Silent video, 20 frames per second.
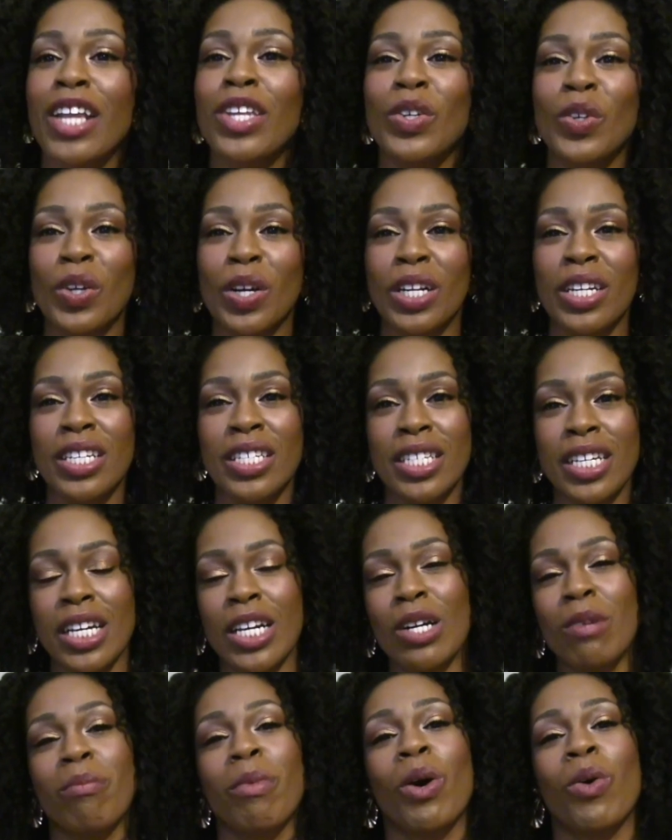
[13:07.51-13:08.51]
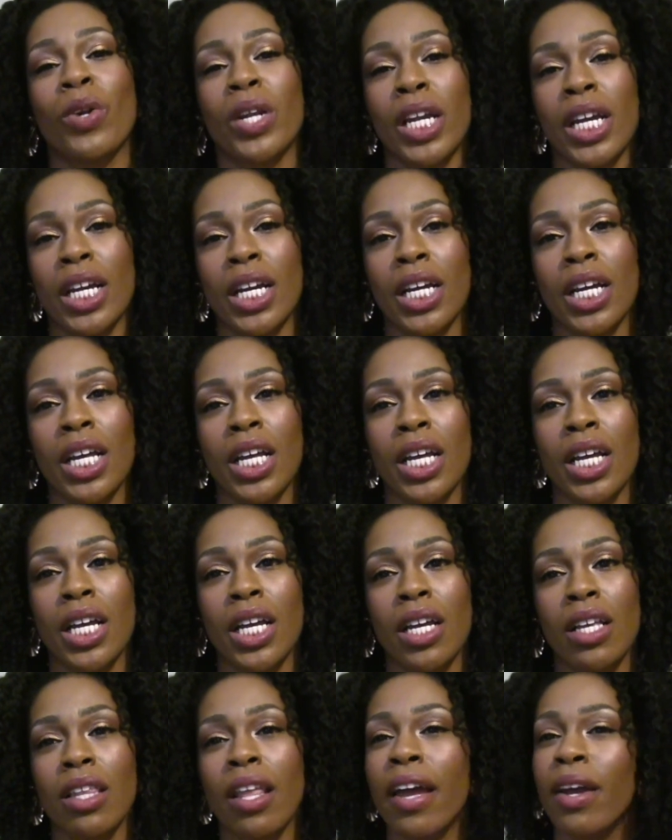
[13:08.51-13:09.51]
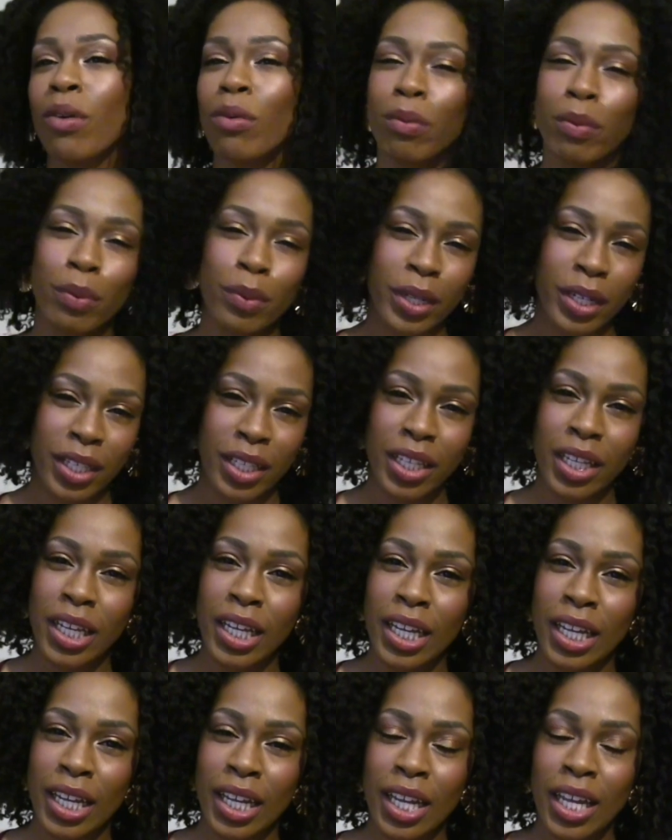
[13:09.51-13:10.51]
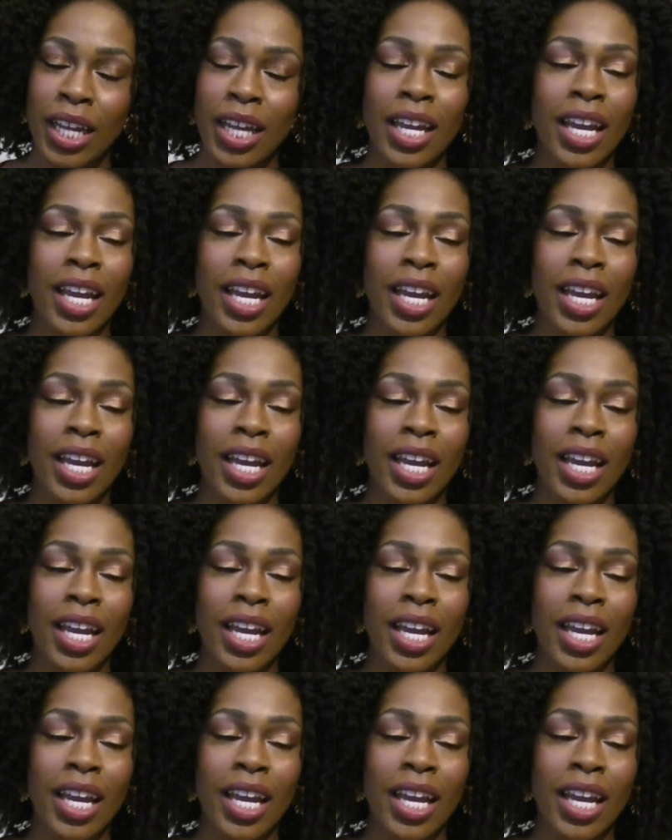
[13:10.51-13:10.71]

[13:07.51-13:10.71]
and you're going to sit here moaning. Like, really?